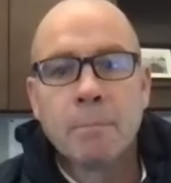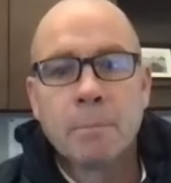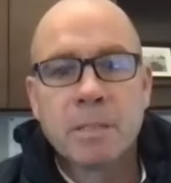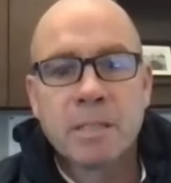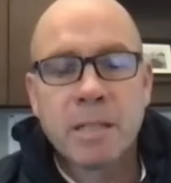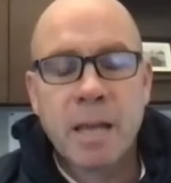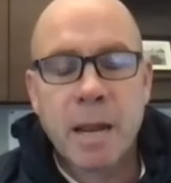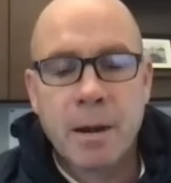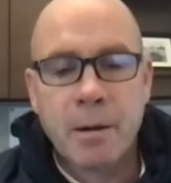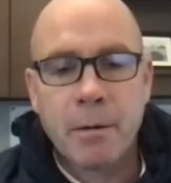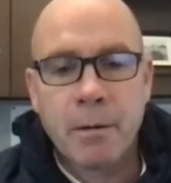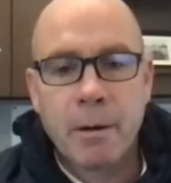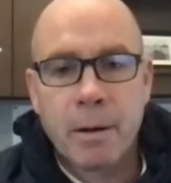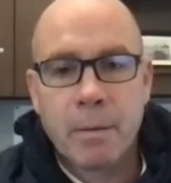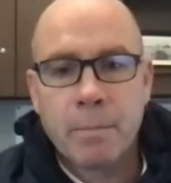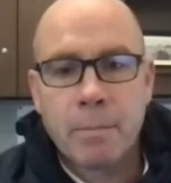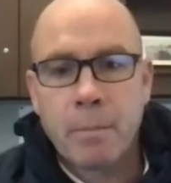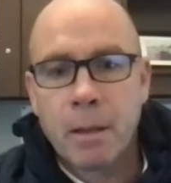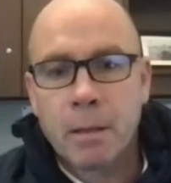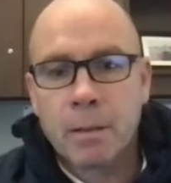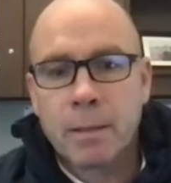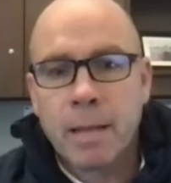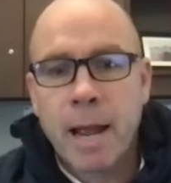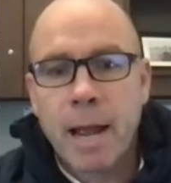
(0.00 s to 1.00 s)
centering
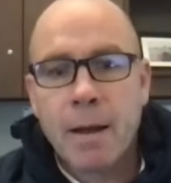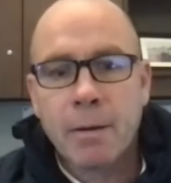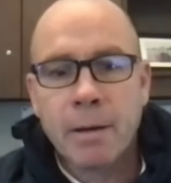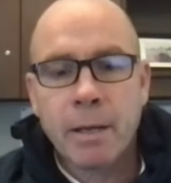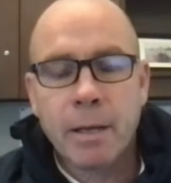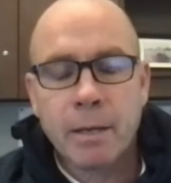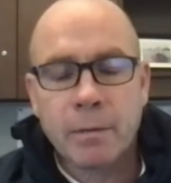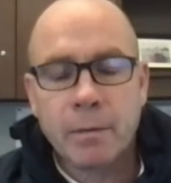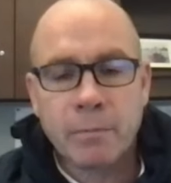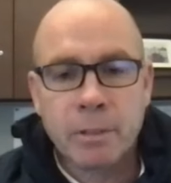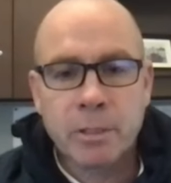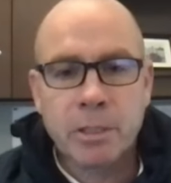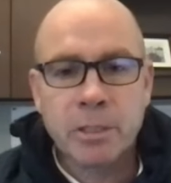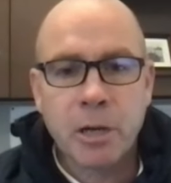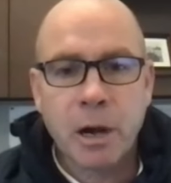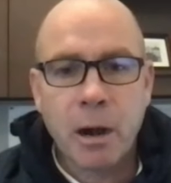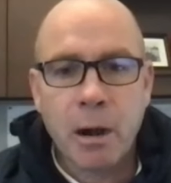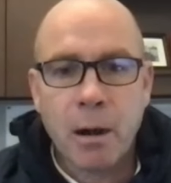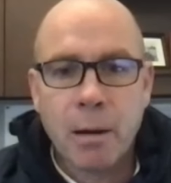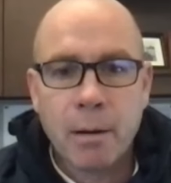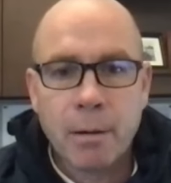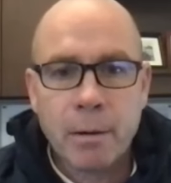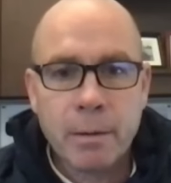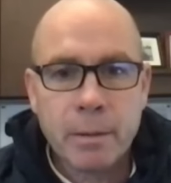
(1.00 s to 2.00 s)
Muldowney and
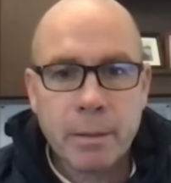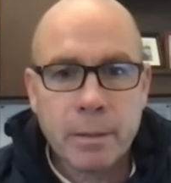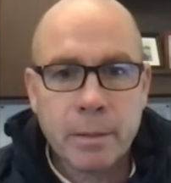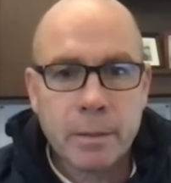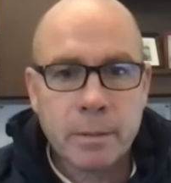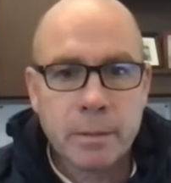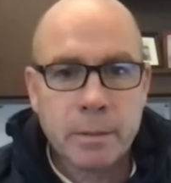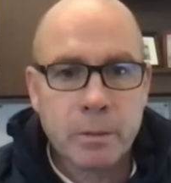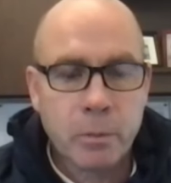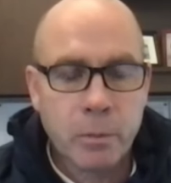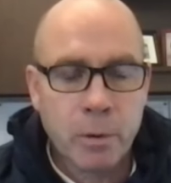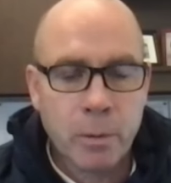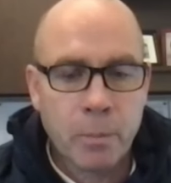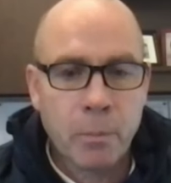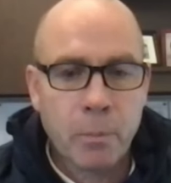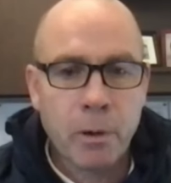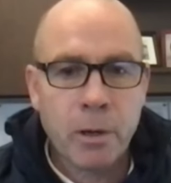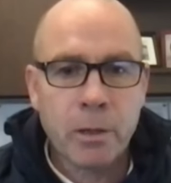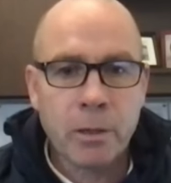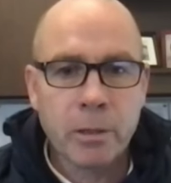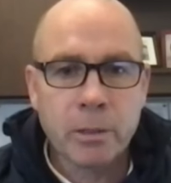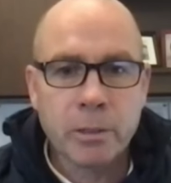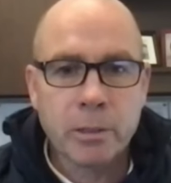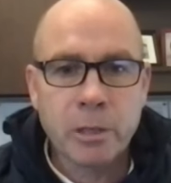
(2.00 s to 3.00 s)
Richard. He's doing a
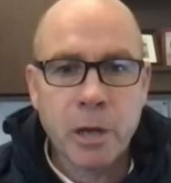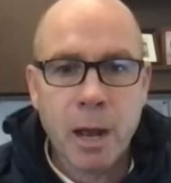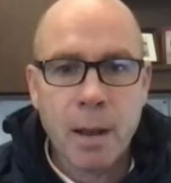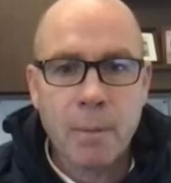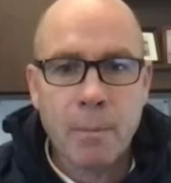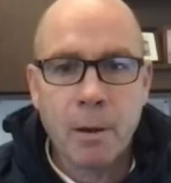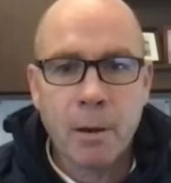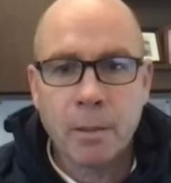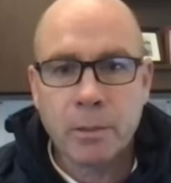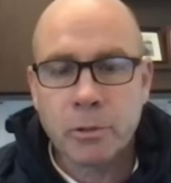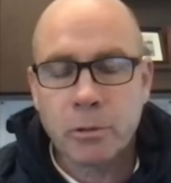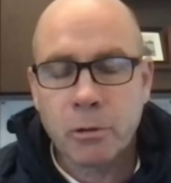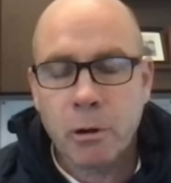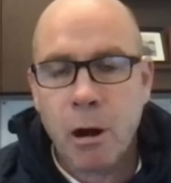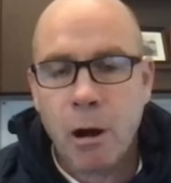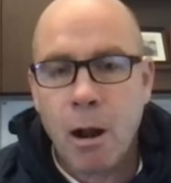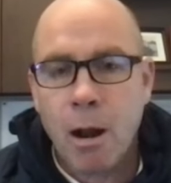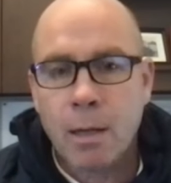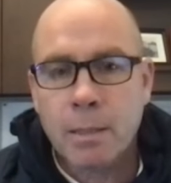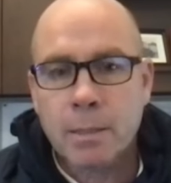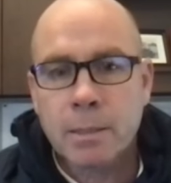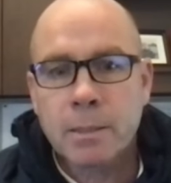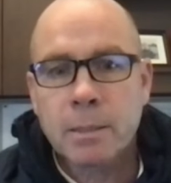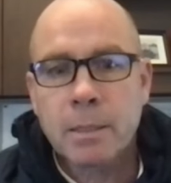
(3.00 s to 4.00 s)
pretty good job on
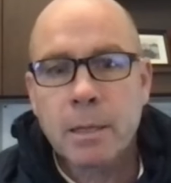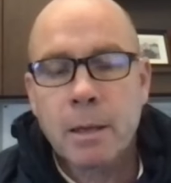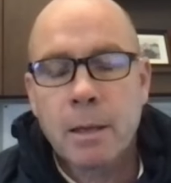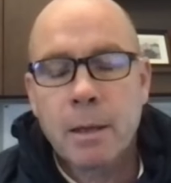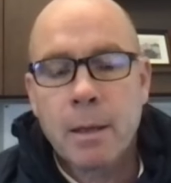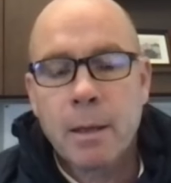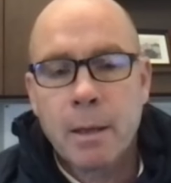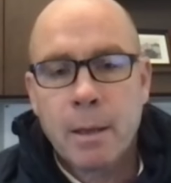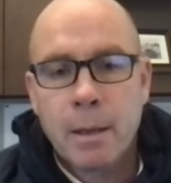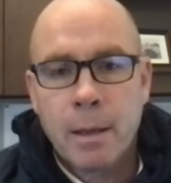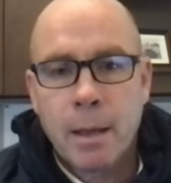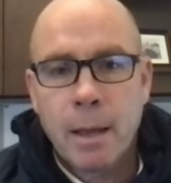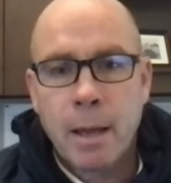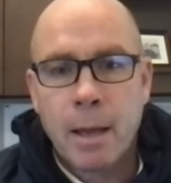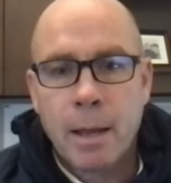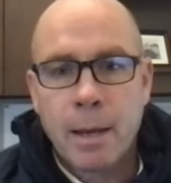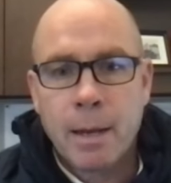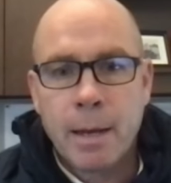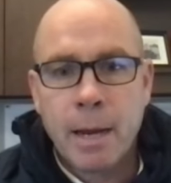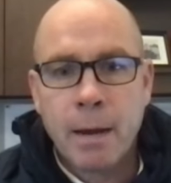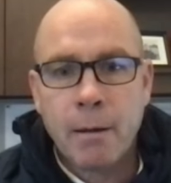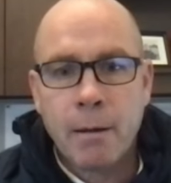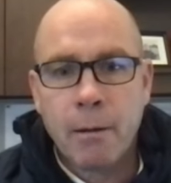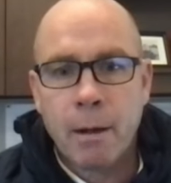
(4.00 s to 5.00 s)
draws,
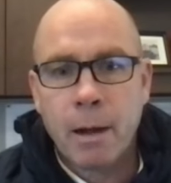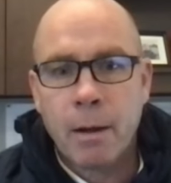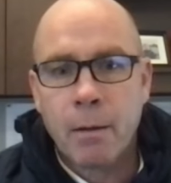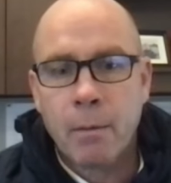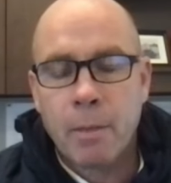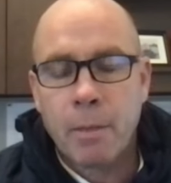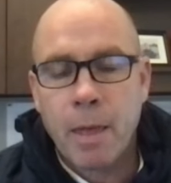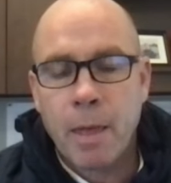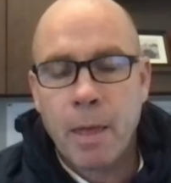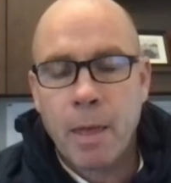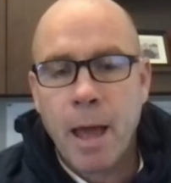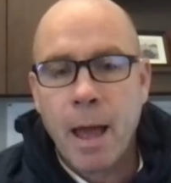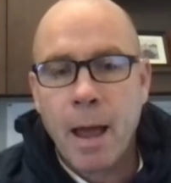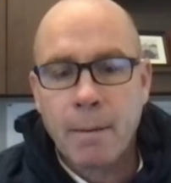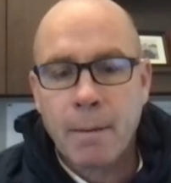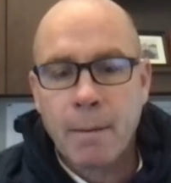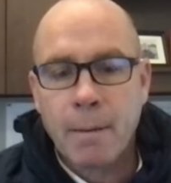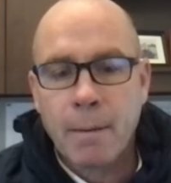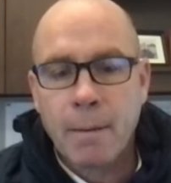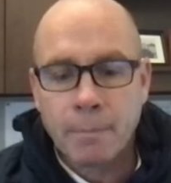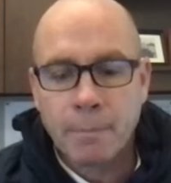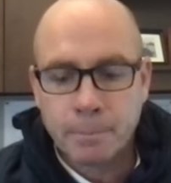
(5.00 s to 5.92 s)
an area that